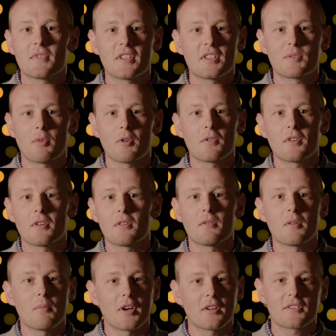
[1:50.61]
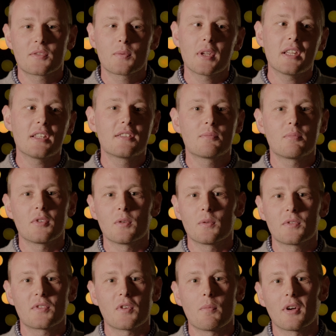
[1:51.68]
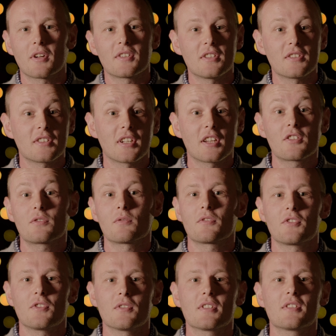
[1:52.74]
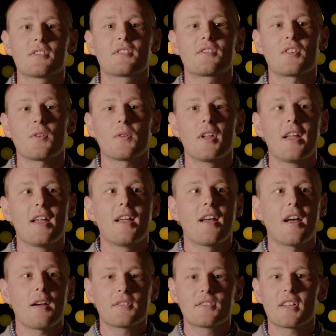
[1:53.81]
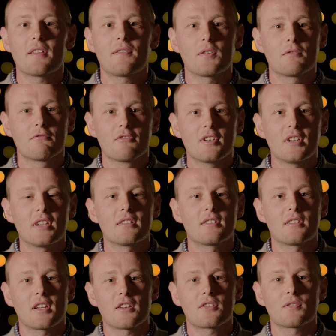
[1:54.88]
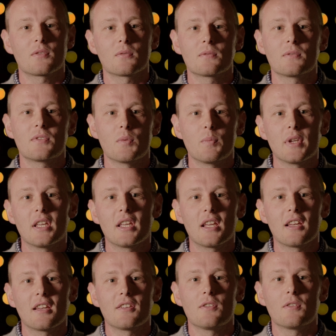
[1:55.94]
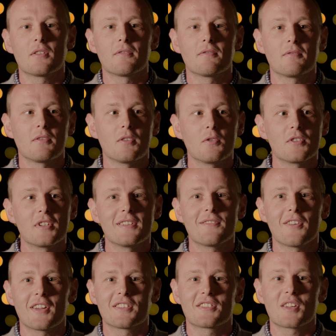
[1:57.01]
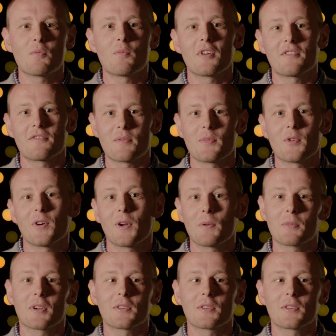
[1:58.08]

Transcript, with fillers: It's spoken amongst Swedes, but also amongst international students. So I'd say it feels really international to be here. You can usually find someone from your home